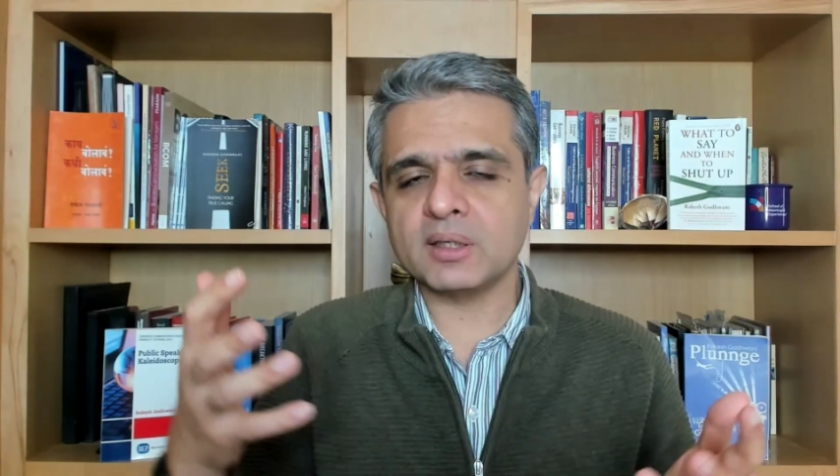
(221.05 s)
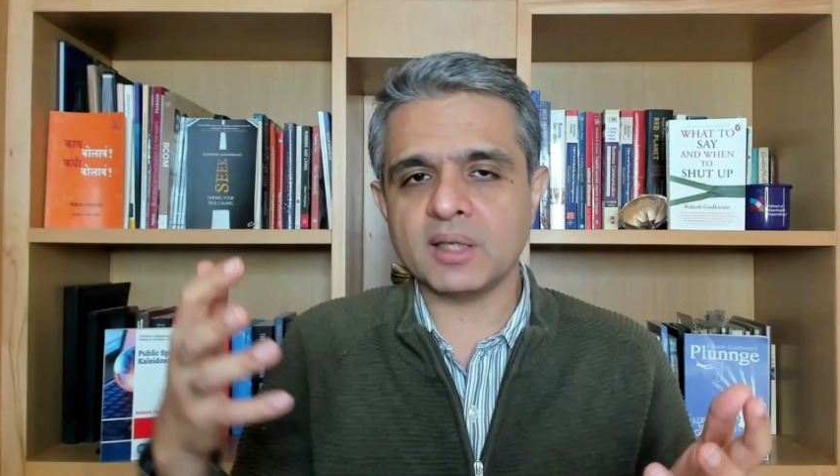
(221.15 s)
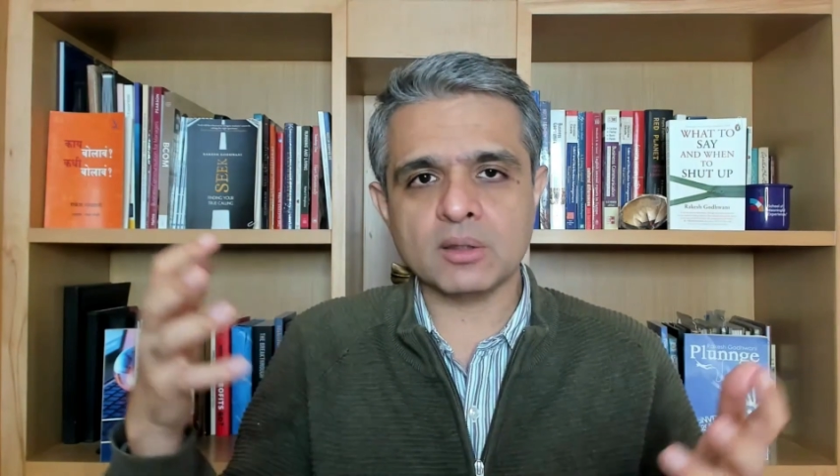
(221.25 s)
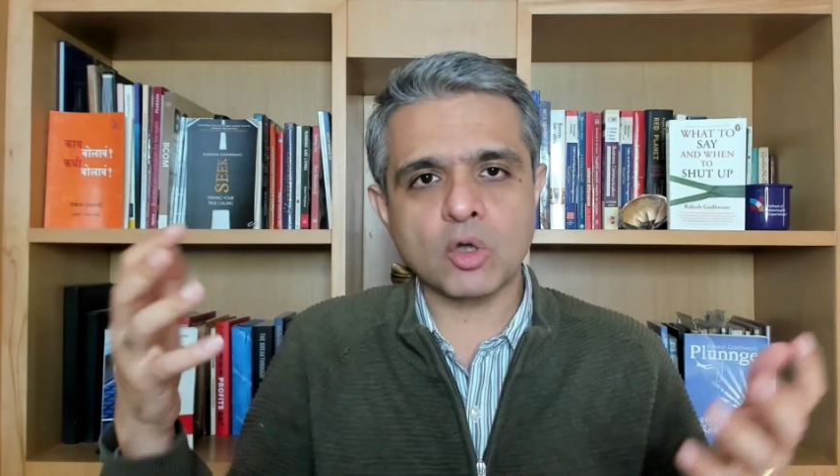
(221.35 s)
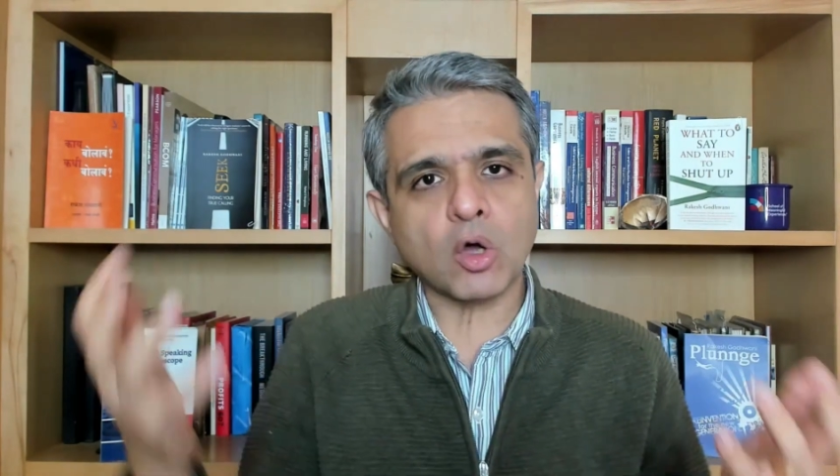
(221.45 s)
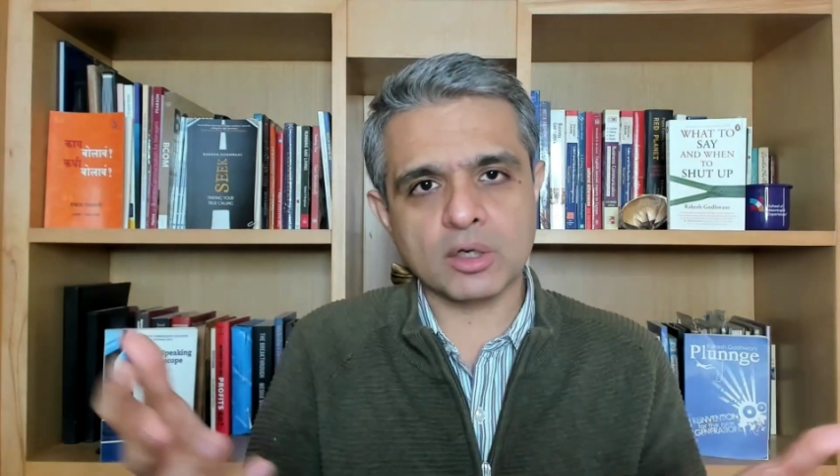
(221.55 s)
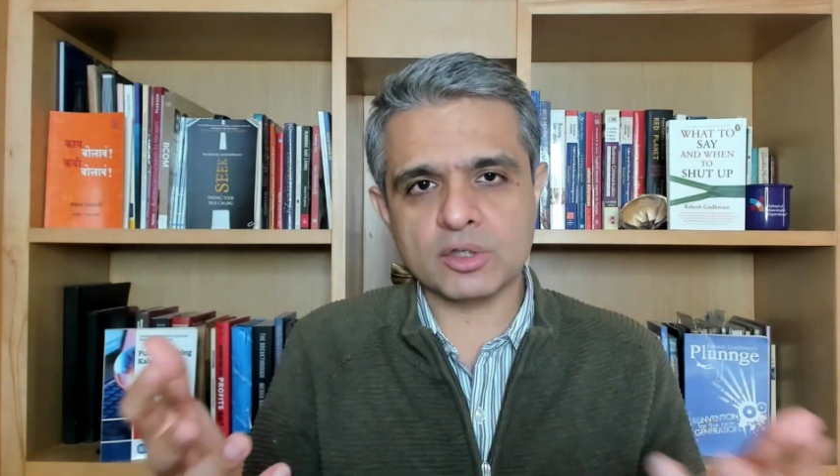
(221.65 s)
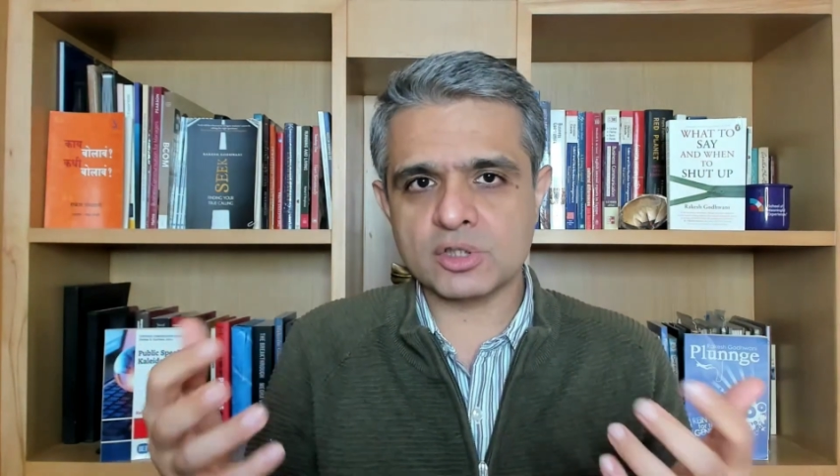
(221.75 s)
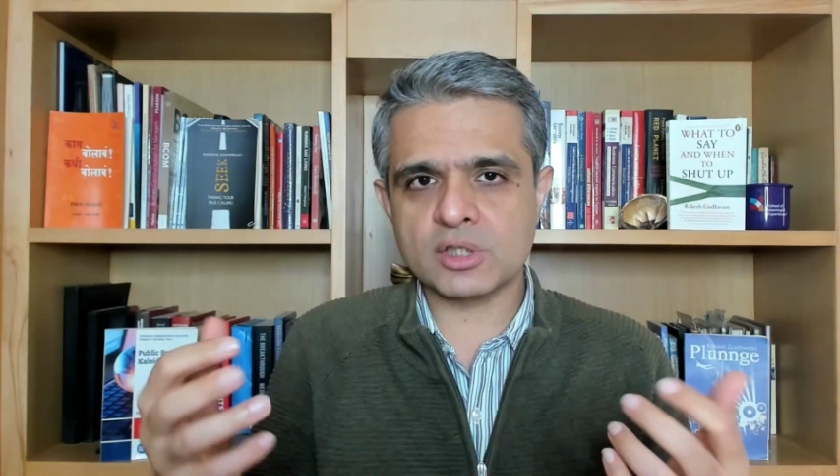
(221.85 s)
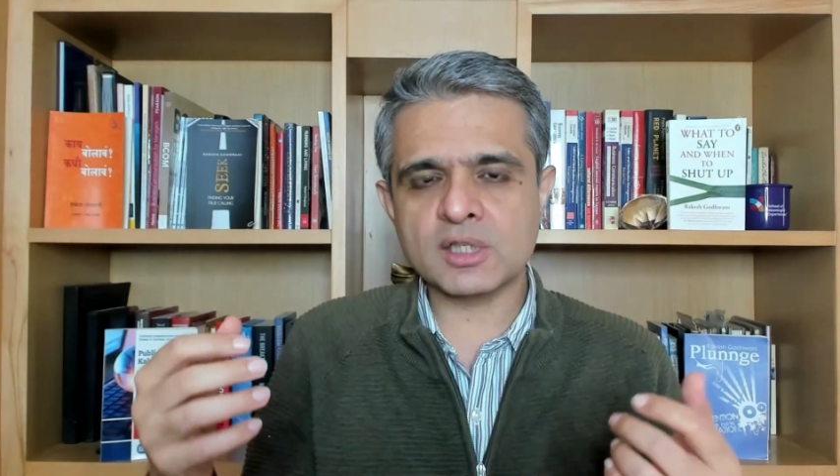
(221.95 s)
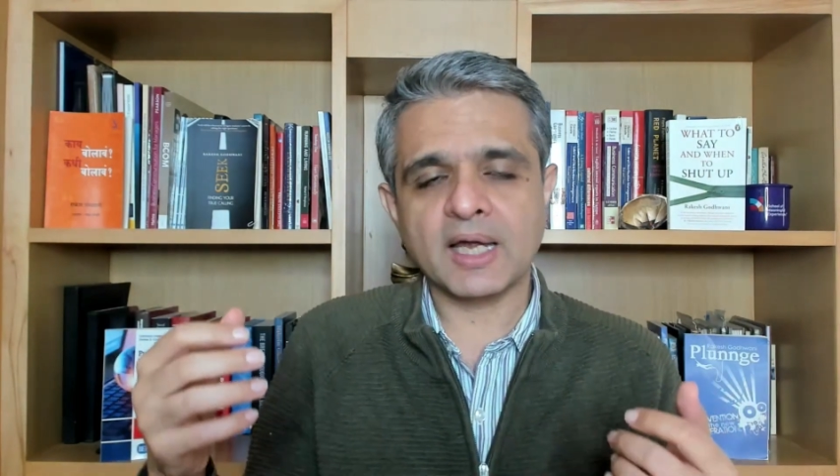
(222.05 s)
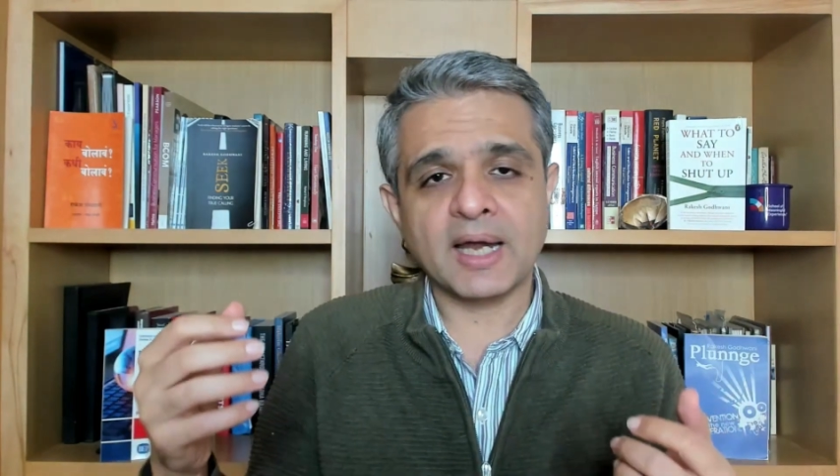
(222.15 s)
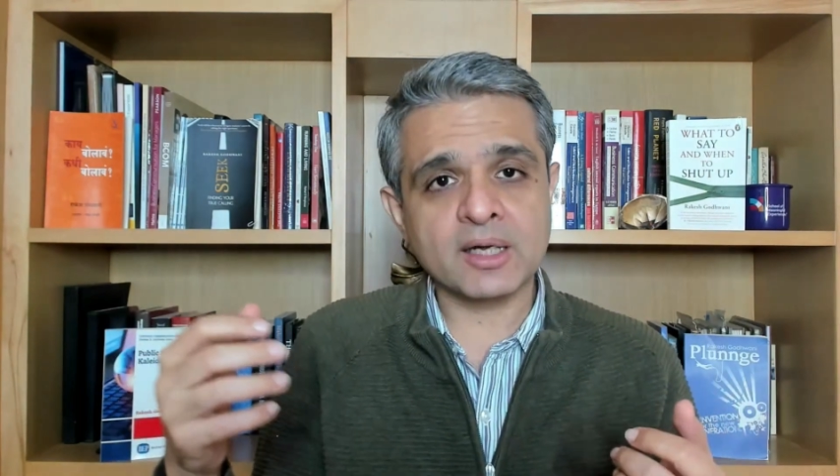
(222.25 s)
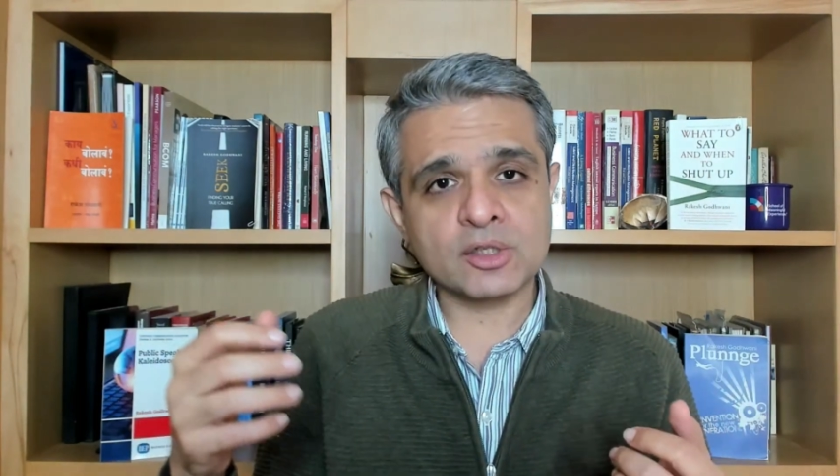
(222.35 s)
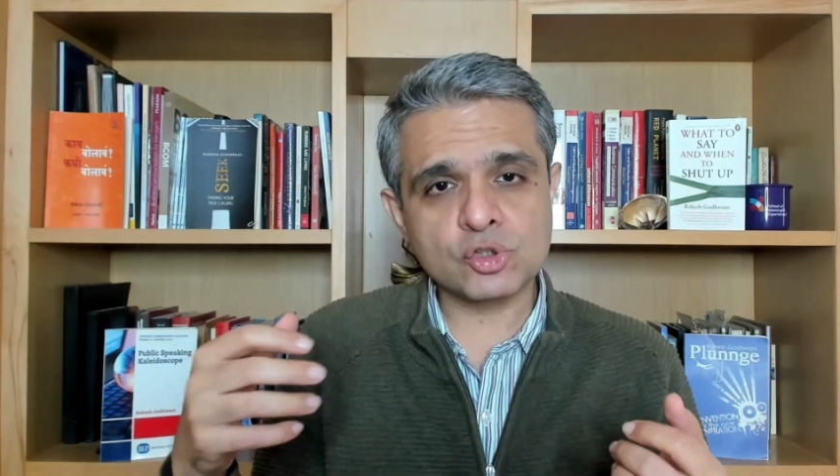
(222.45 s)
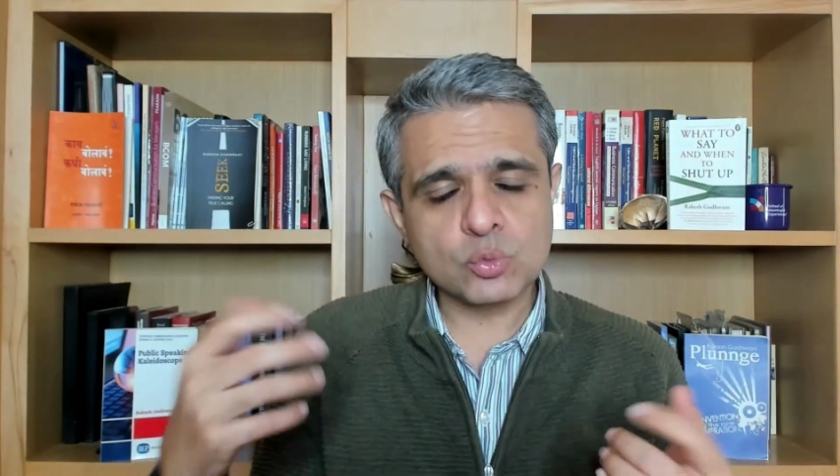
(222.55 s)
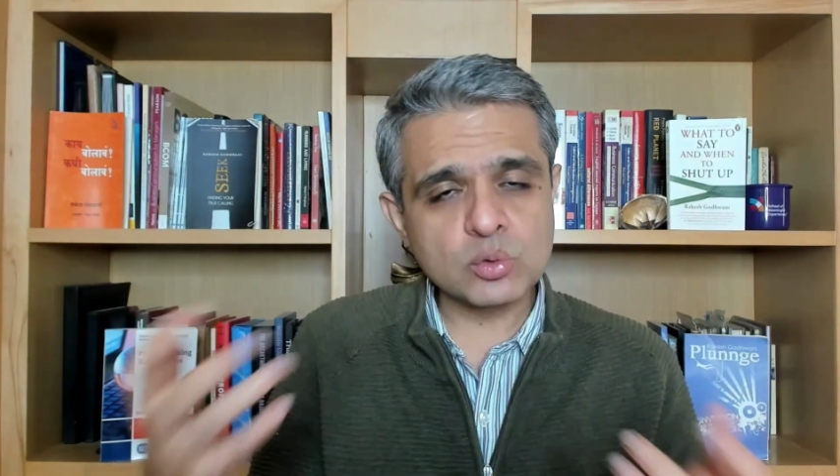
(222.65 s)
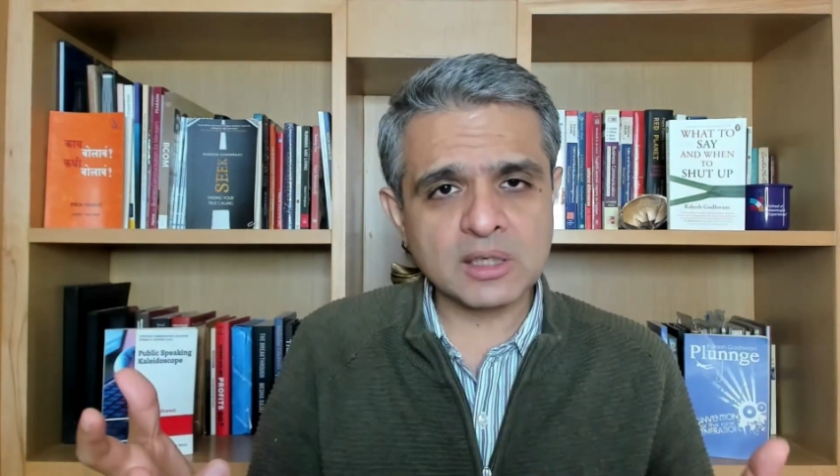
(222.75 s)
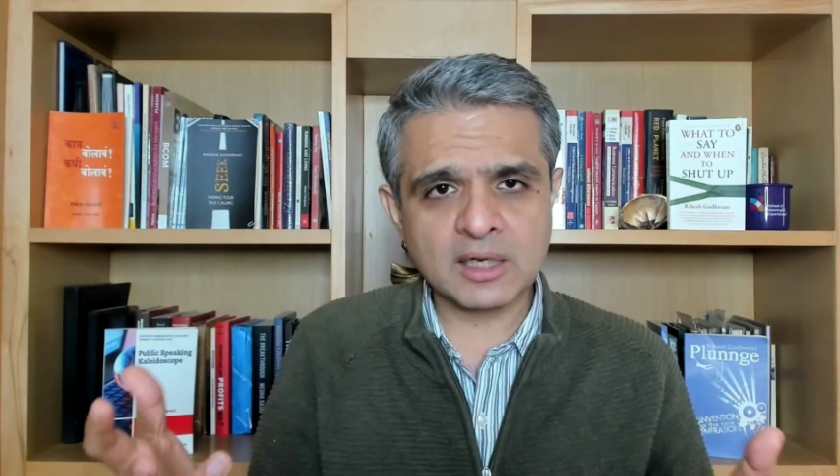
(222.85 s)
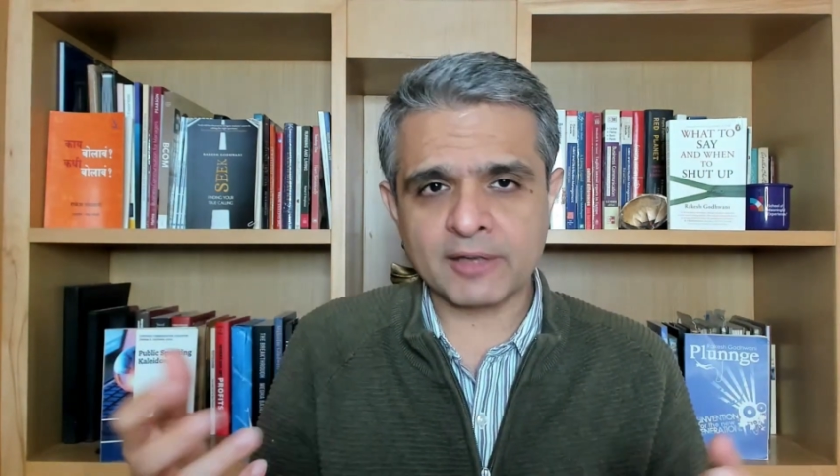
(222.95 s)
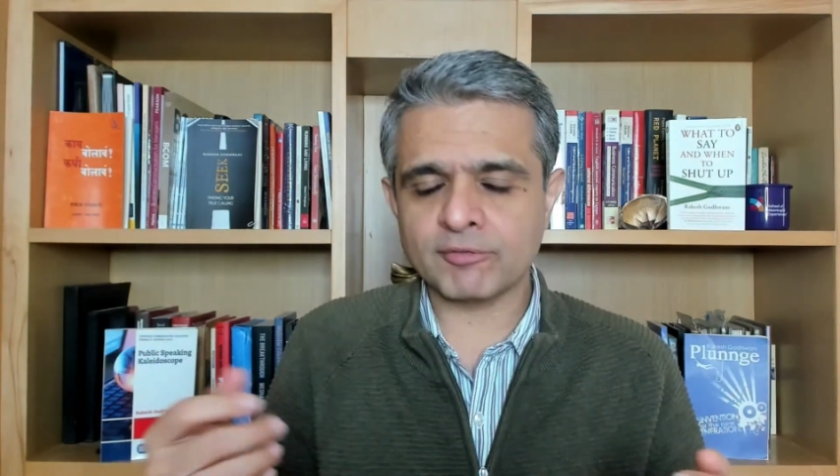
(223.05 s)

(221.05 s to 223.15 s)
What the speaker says: and colleges and student life.